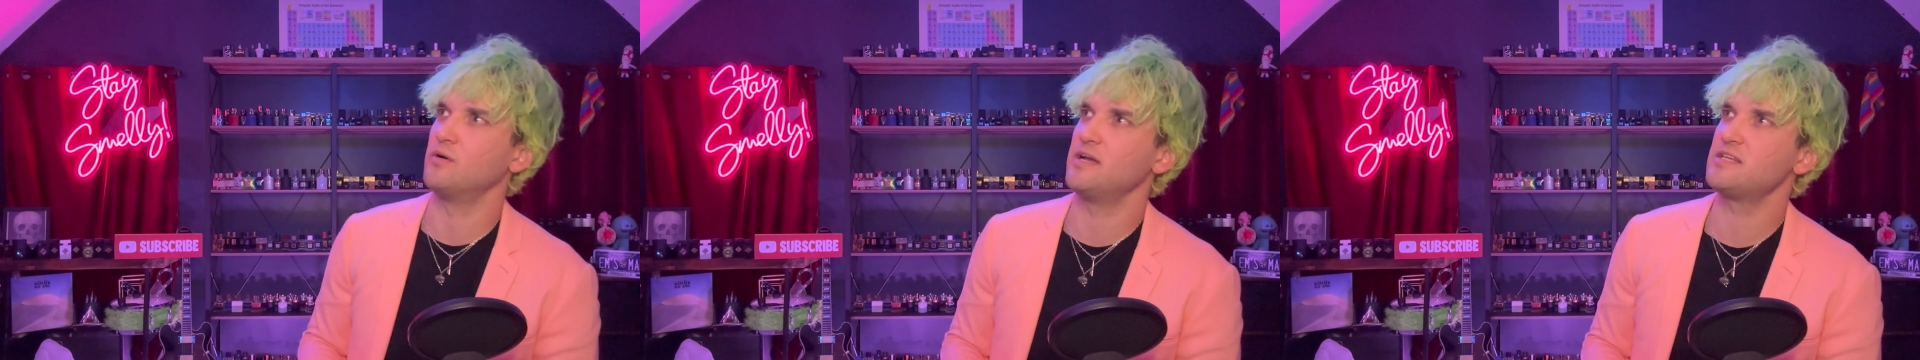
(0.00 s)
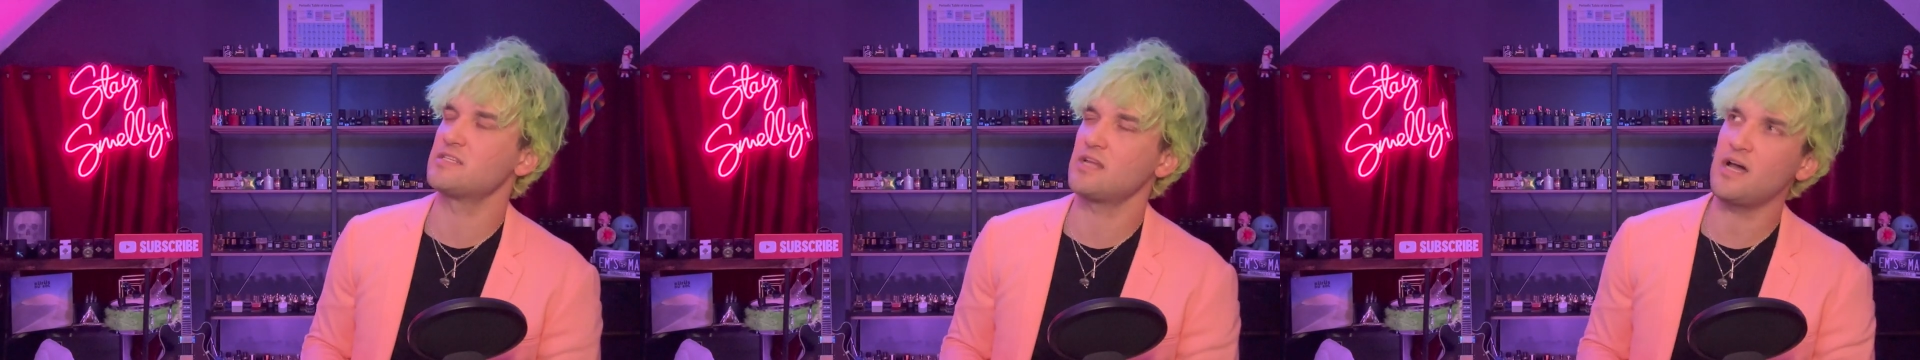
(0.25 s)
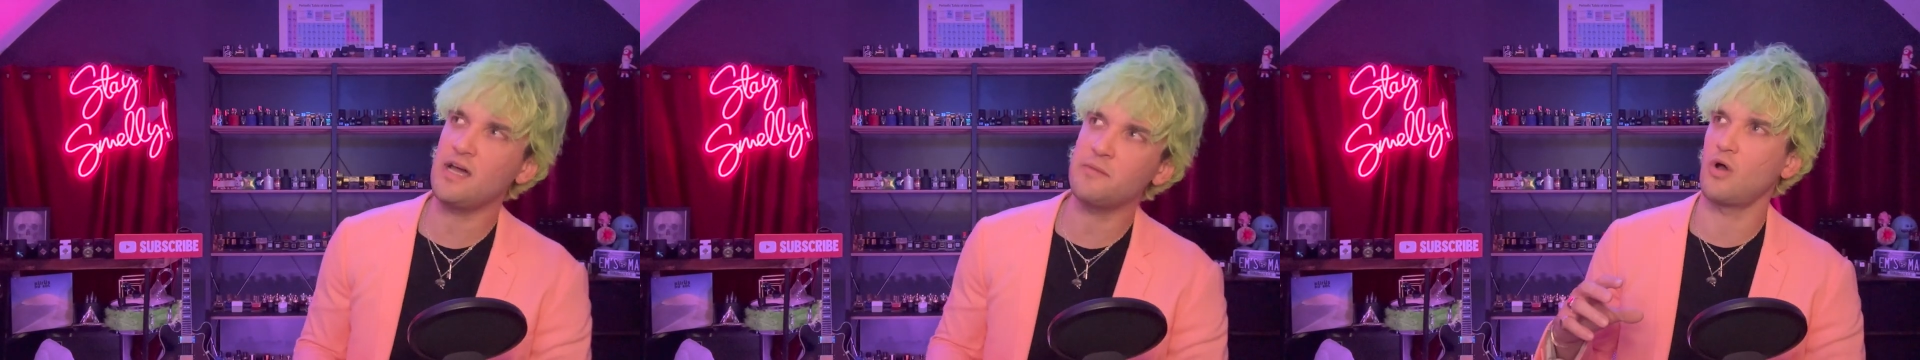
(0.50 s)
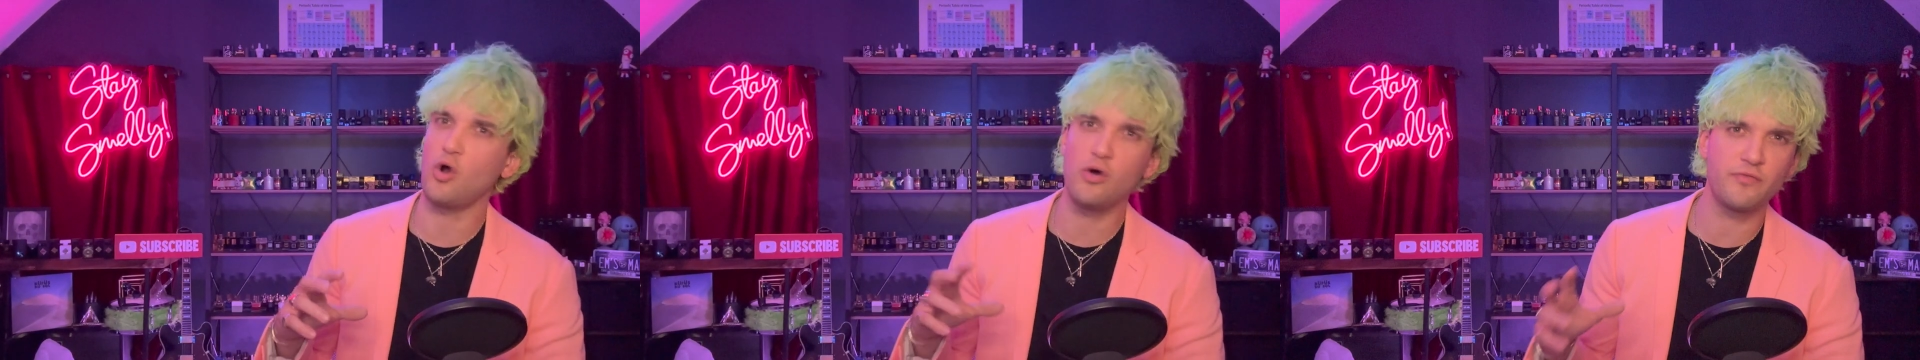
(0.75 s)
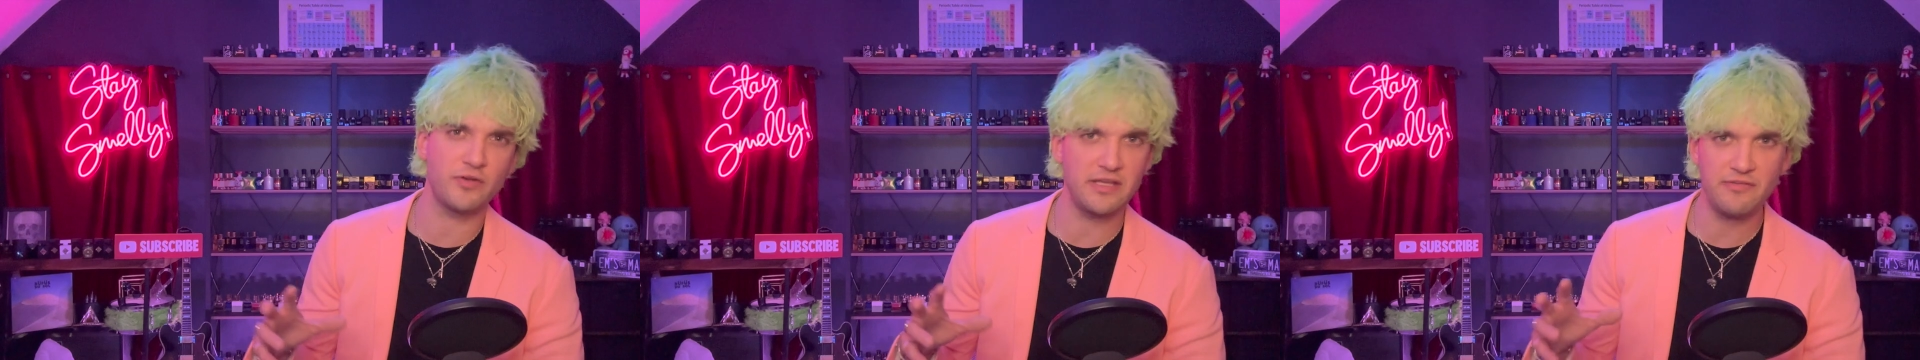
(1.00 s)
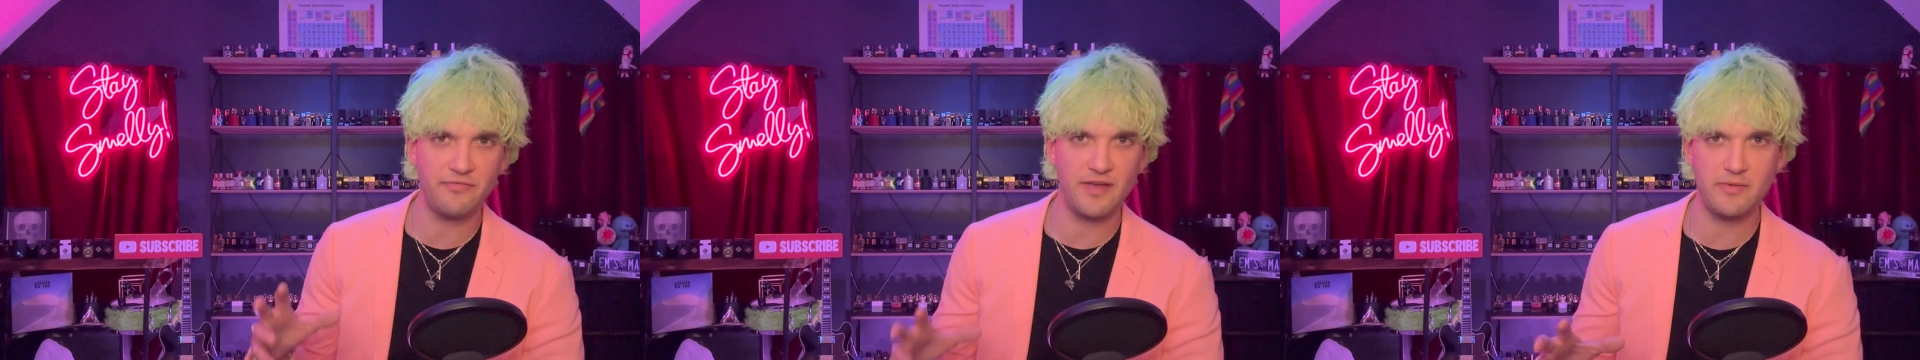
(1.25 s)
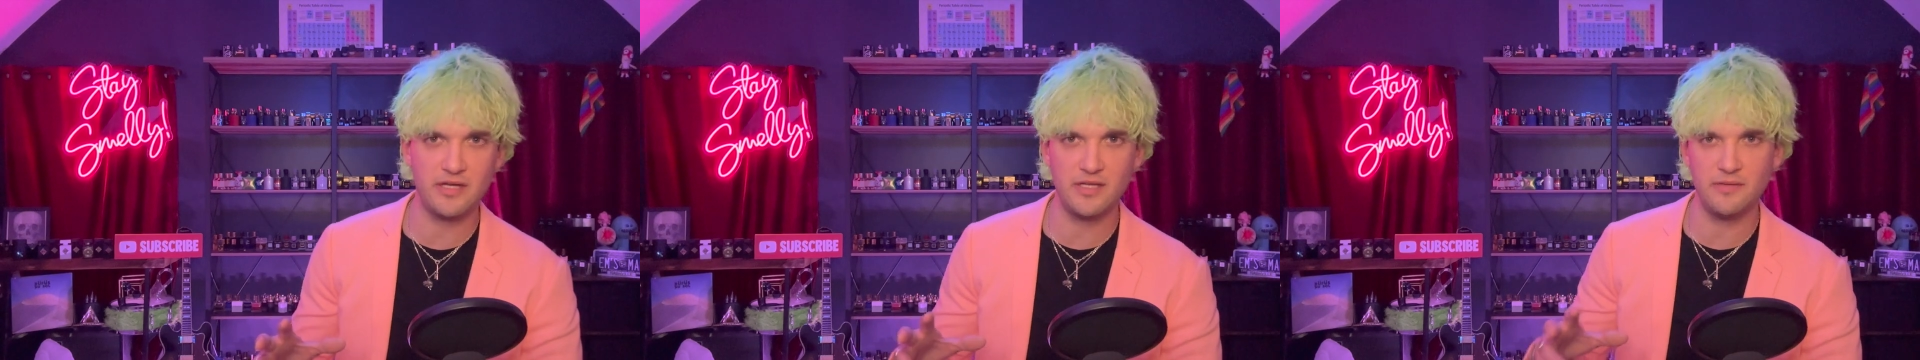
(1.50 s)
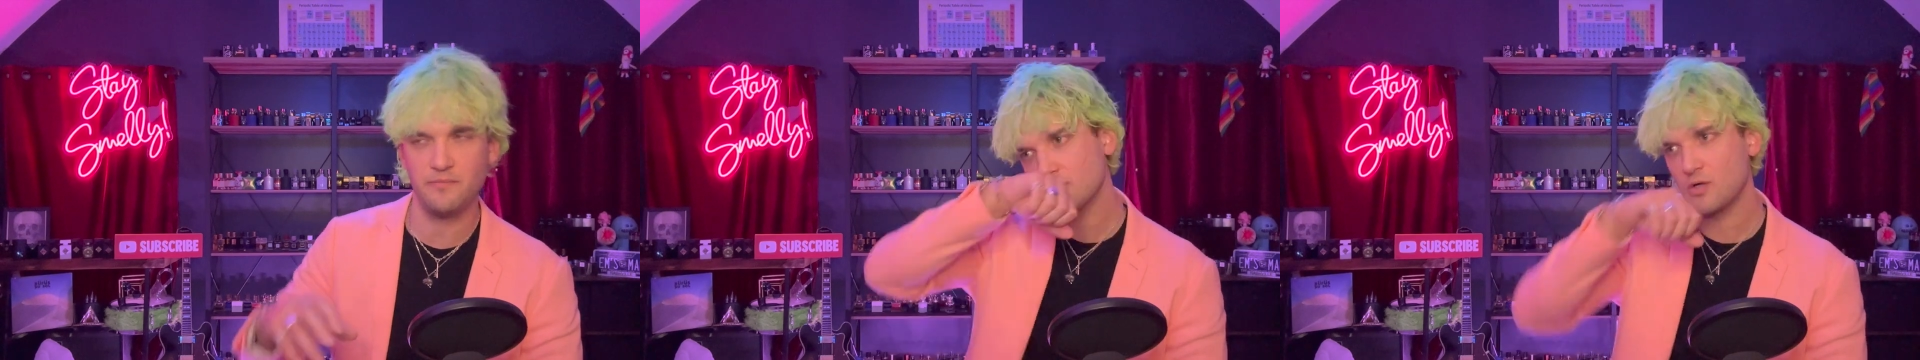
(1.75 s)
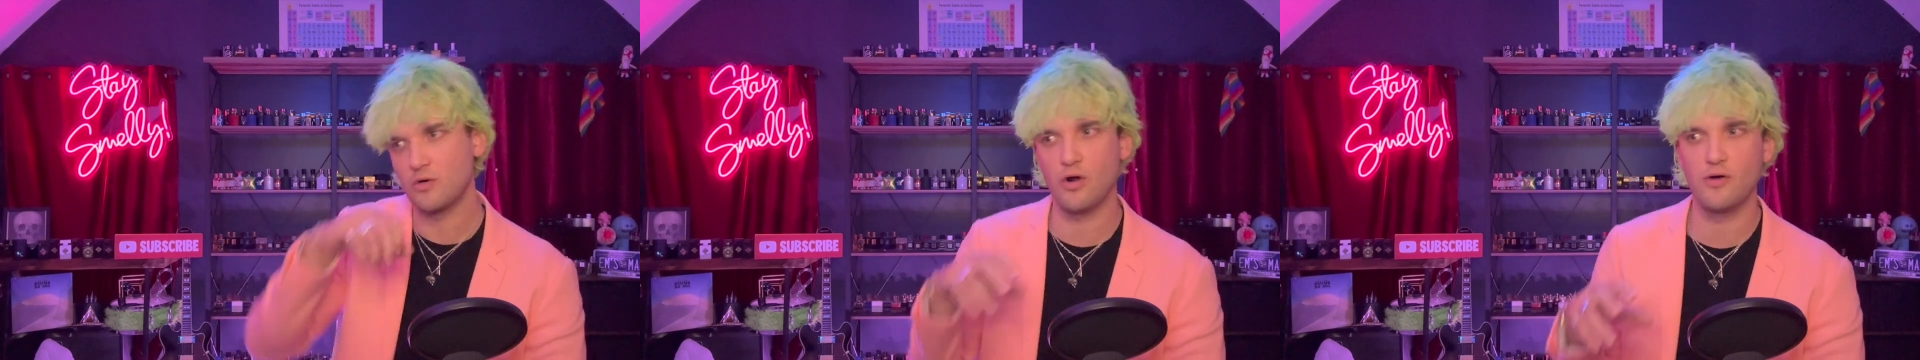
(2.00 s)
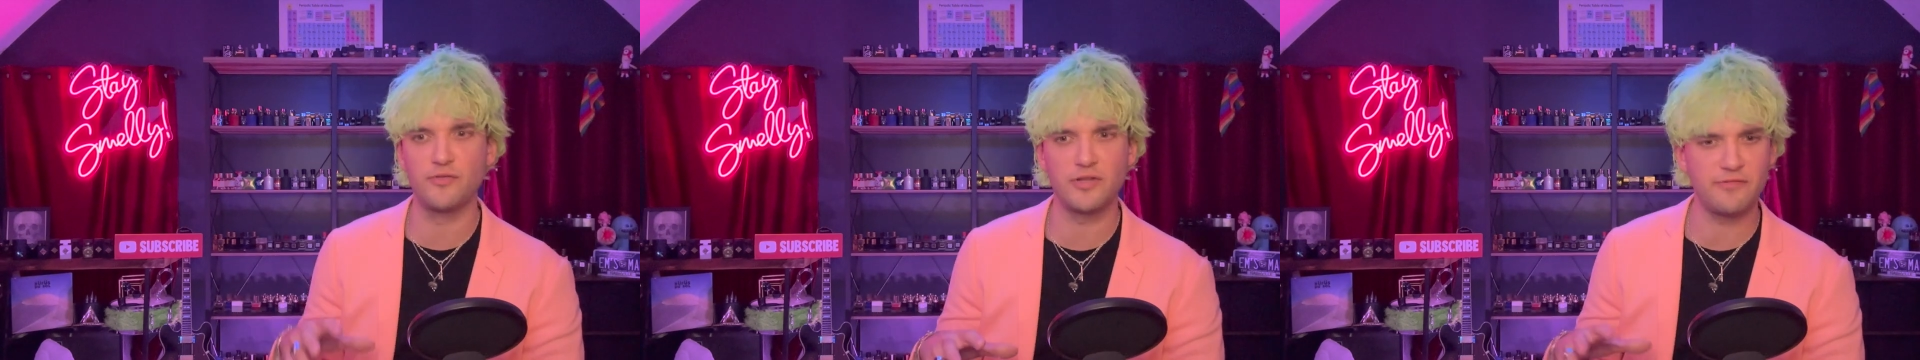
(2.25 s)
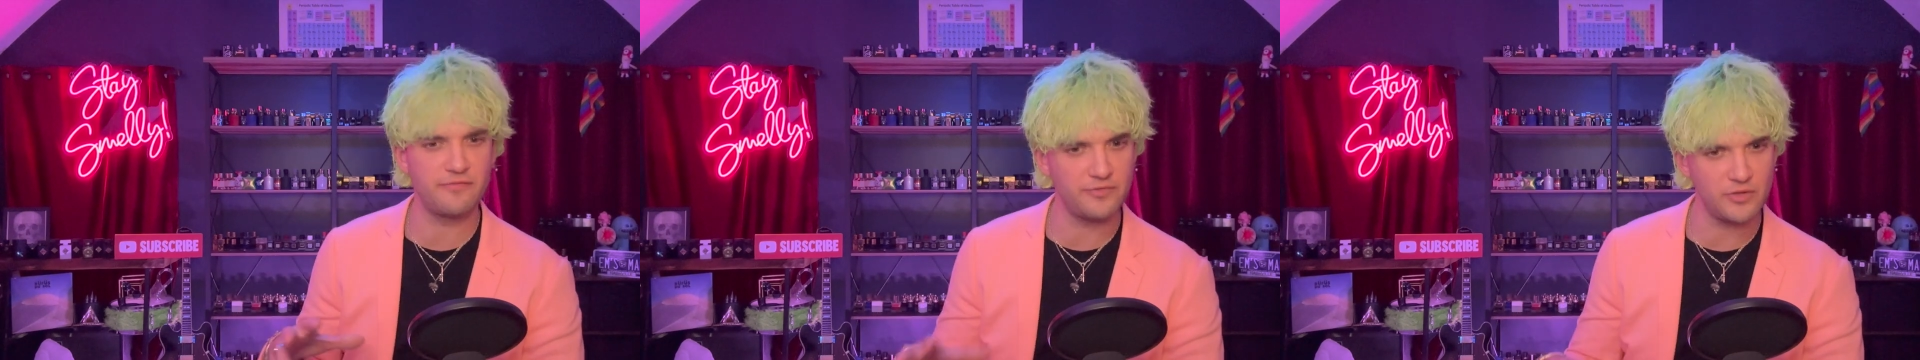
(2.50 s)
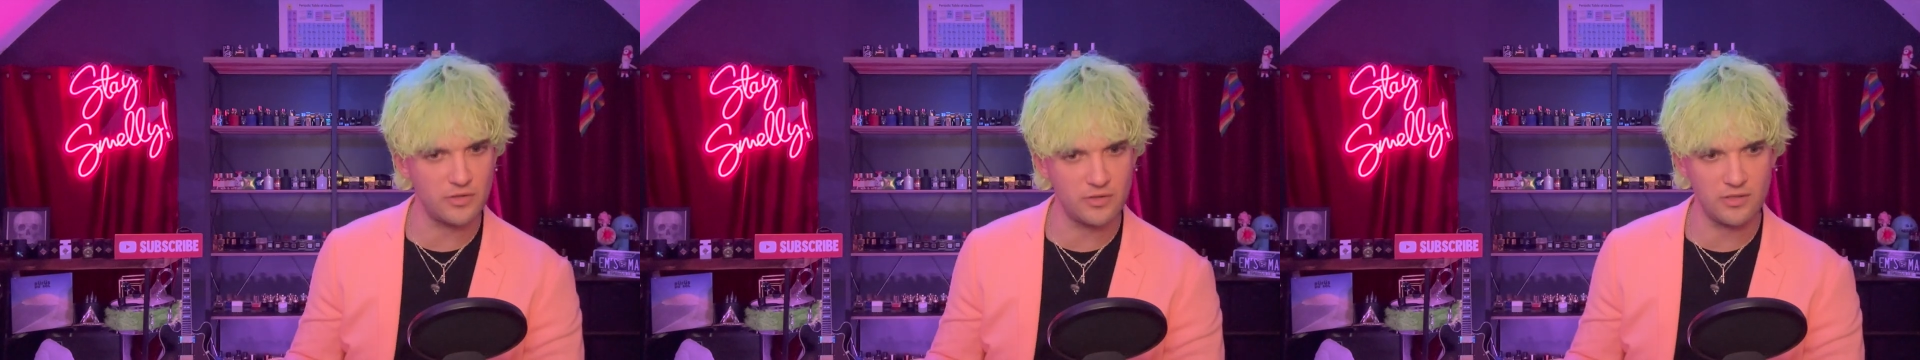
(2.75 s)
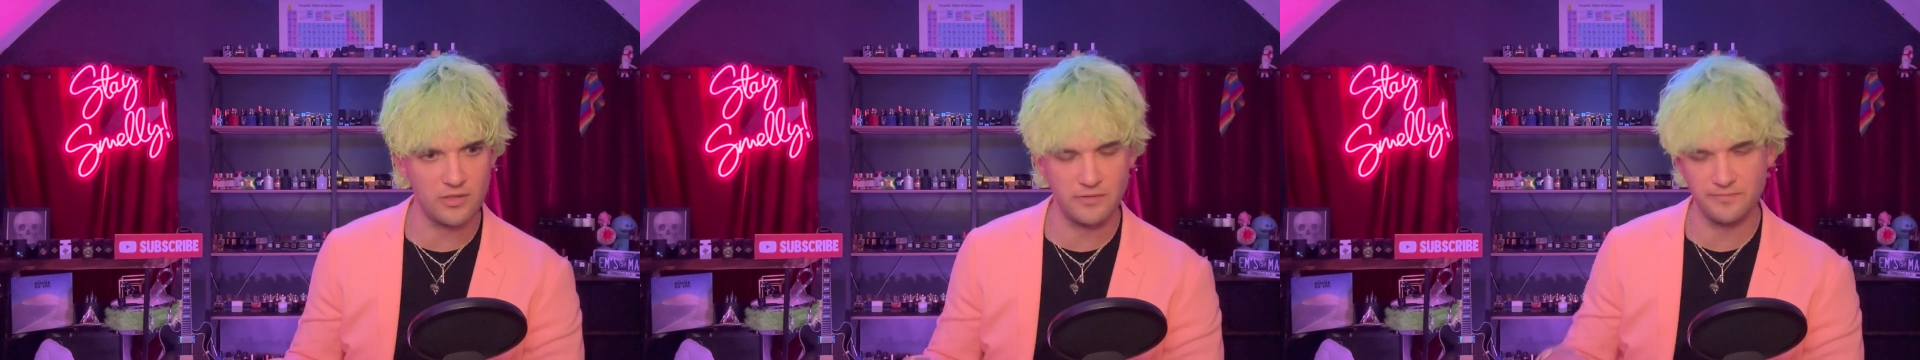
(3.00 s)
It's not overly feminine or overly floral,